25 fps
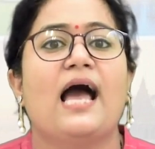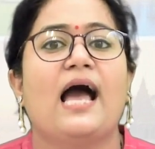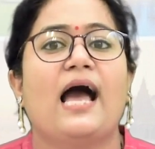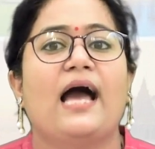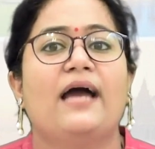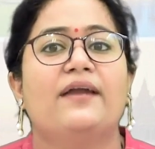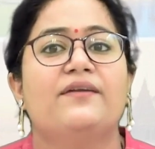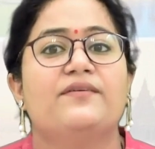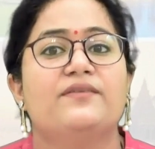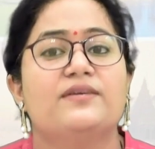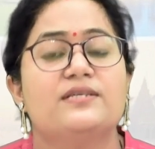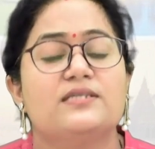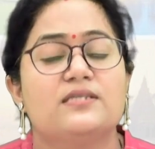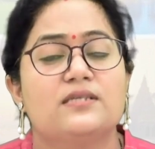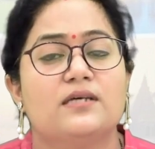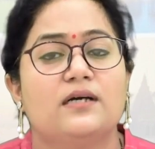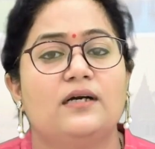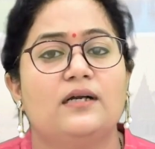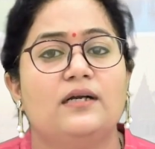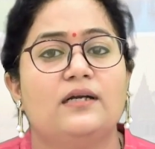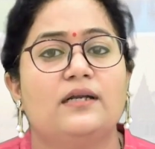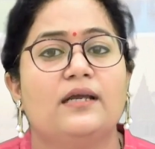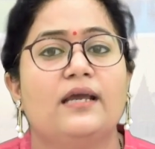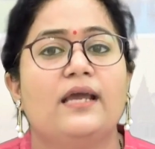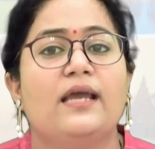and
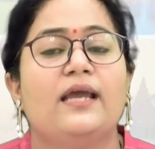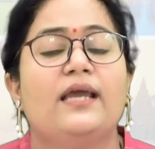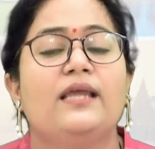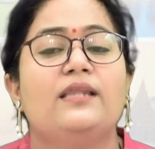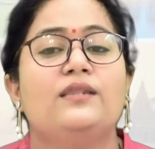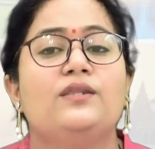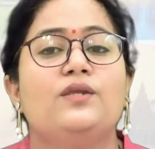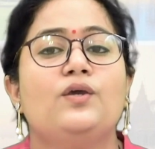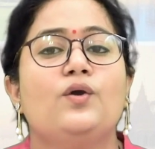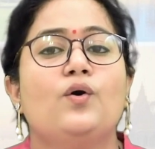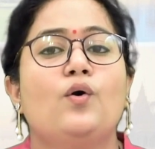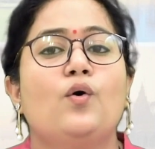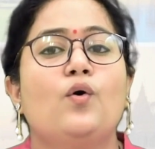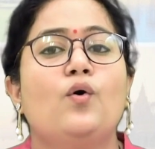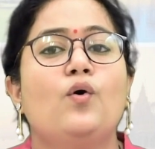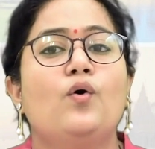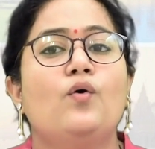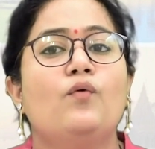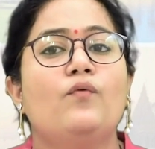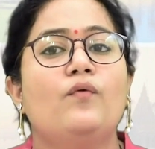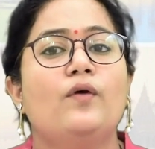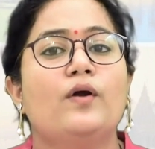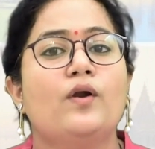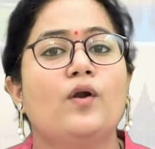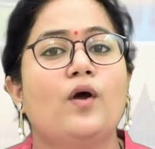result in the
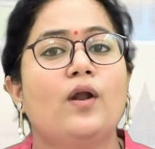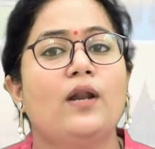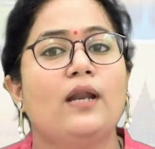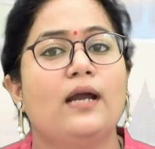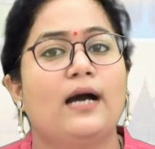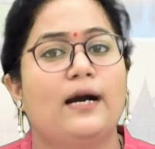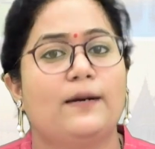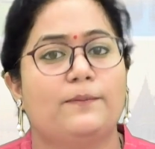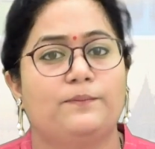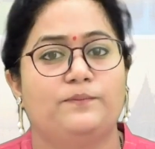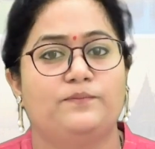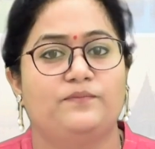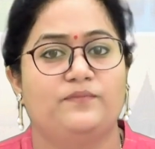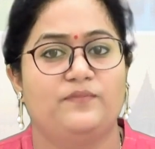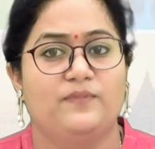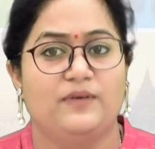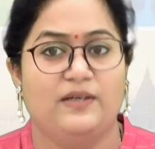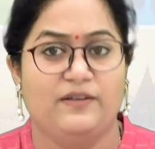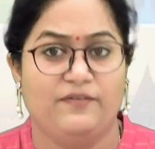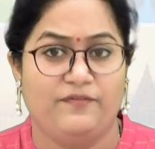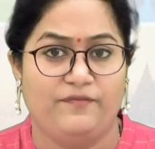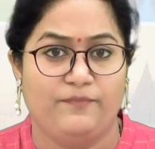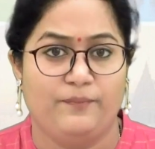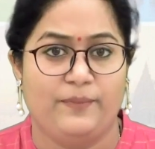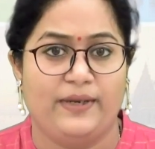overall
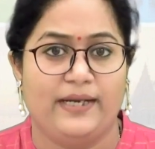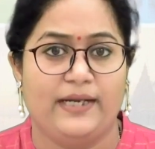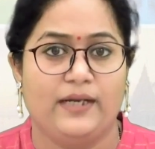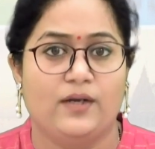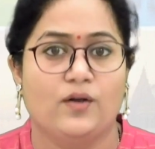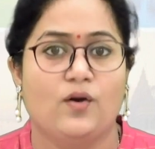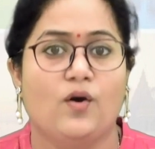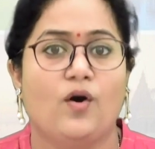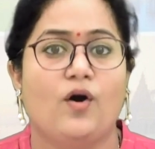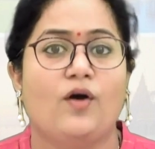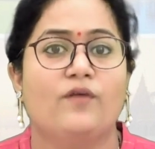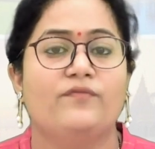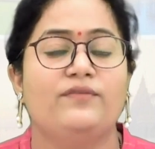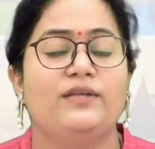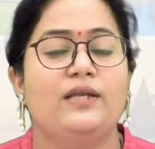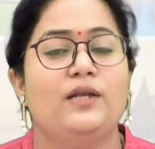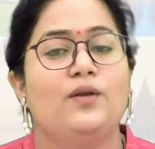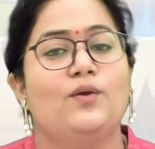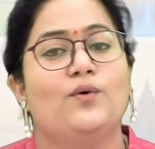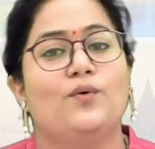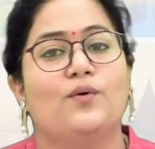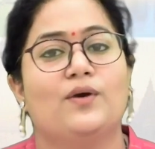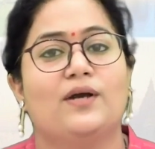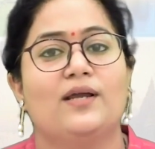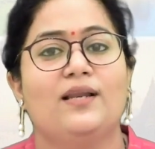upliftment of the
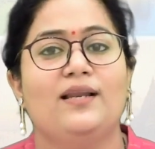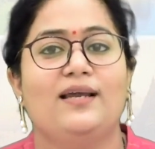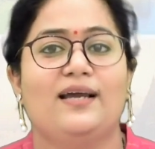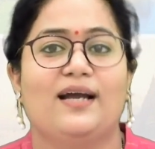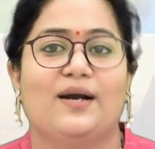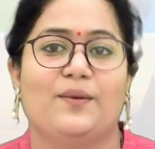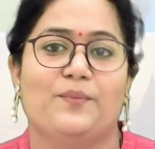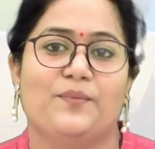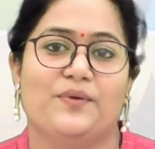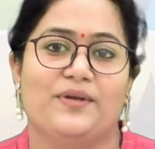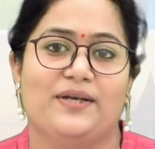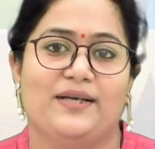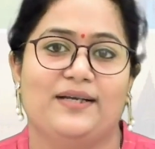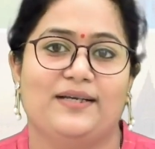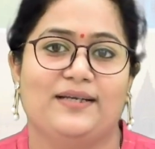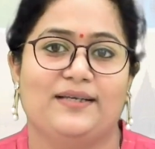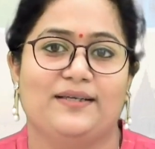local community.